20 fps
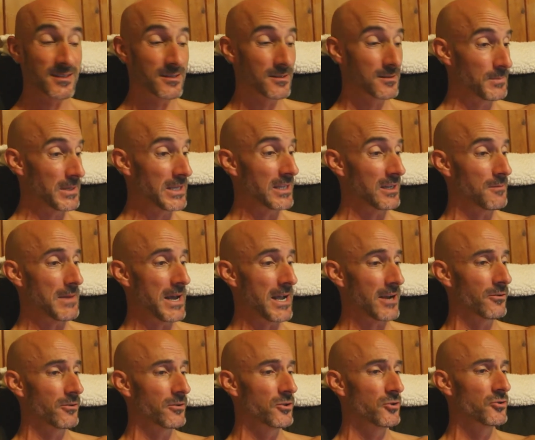Speaking of
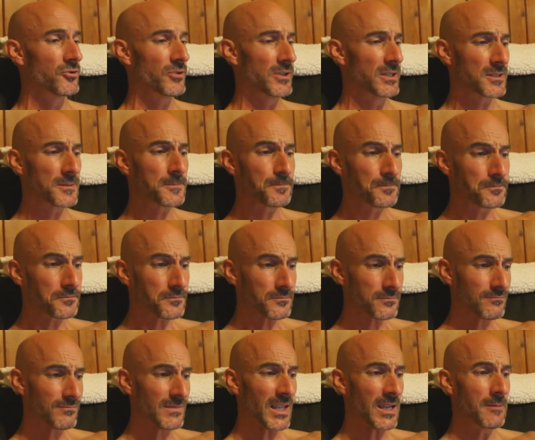macronutrients,
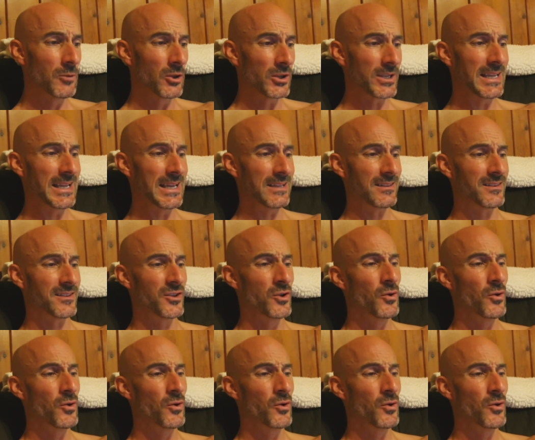I'm looking at